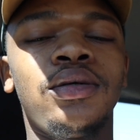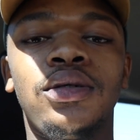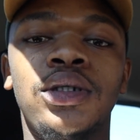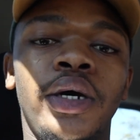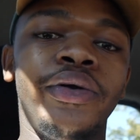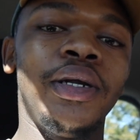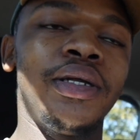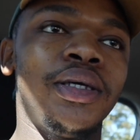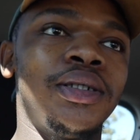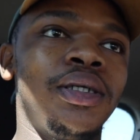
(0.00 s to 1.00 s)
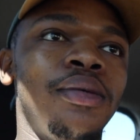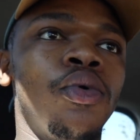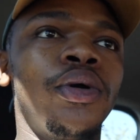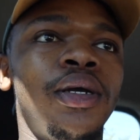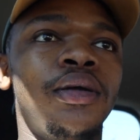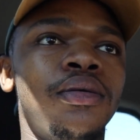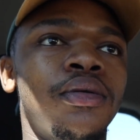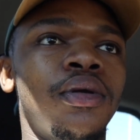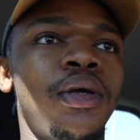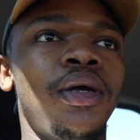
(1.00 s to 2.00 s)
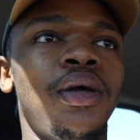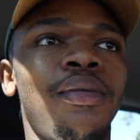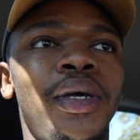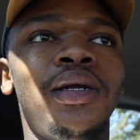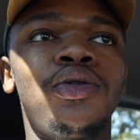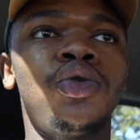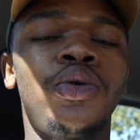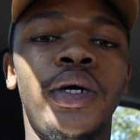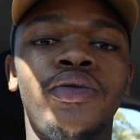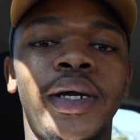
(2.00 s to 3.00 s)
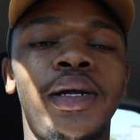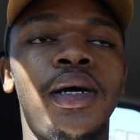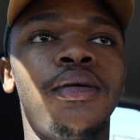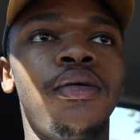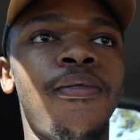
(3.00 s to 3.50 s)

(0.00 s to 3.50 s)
it's currently thursday morning i'm heading to work right now